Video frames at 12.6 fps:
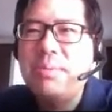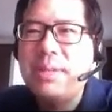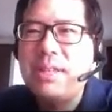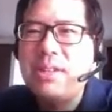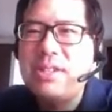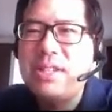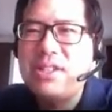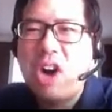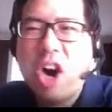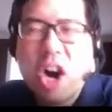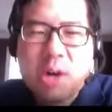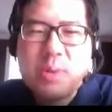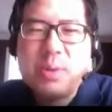but there's this
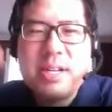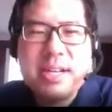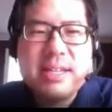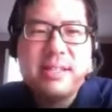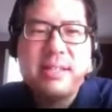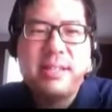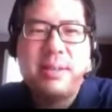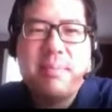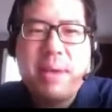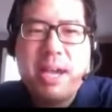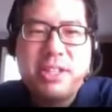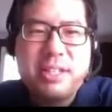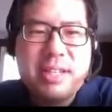awkwardness to the
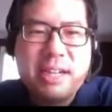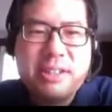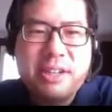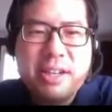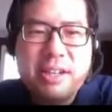patient-doctor